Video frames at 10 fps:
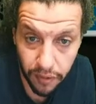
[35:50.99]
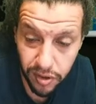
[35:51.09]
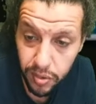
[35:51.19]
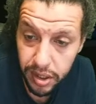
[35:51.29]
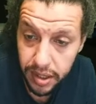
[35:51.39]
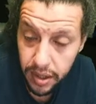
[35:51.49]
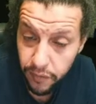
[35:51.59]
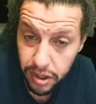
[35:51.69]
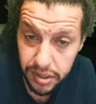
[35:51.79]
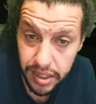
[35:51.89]
If you want,
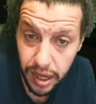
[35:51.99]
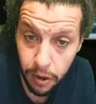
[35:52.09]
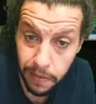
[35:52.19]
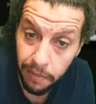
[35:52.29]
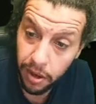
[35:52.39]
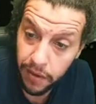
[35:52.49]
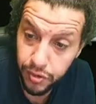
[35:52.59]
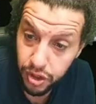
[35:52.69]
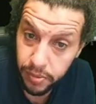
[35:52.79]
if you guys need help, I'm live